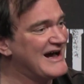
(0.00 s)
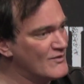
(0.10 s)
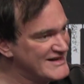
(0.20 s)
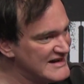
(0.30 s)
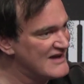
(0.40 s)
I
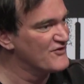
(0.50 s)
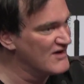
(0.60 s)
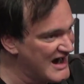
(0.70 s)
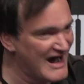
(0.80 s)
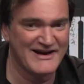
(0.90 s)
would never
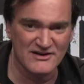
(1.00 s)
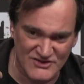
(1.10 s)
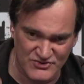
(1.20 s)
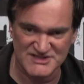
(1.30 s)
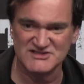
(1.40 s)
hire
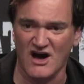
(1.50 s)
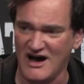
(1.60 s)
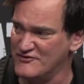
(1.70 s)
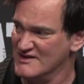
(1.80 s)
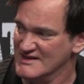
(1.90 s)

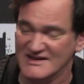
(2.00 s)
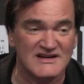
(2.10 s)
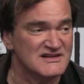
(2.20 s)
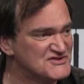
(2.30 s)
Christoph